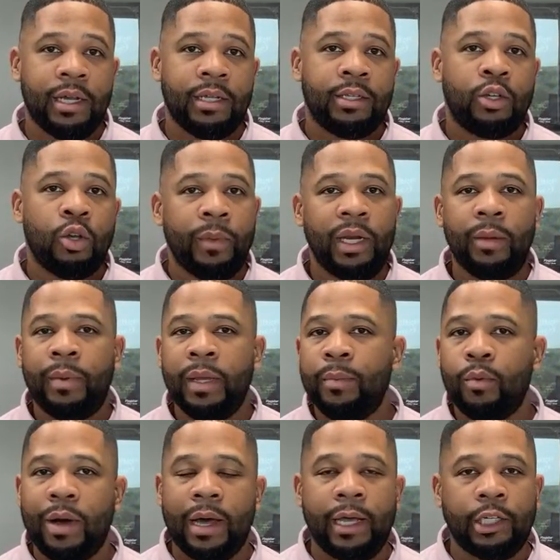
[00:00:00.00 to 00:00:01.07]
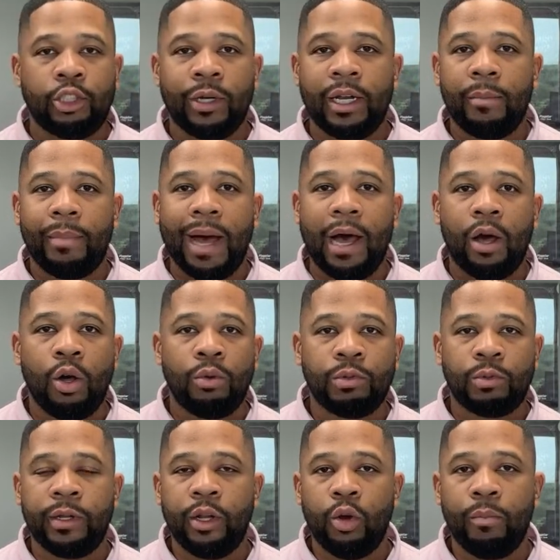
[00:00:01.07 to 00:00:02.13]
Too many people out here trying to buy homes
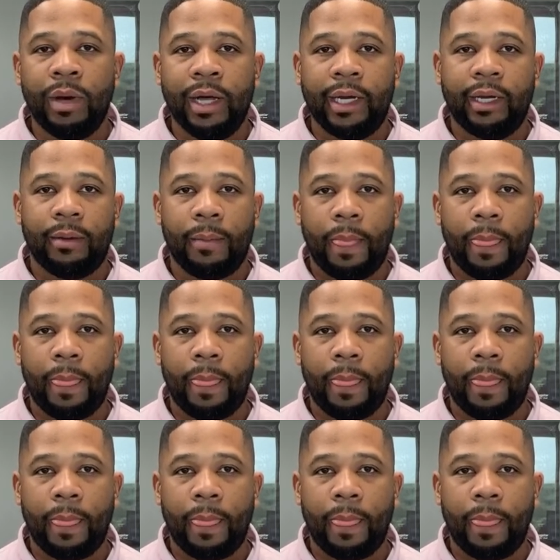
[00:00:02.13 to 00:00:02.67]
with no money.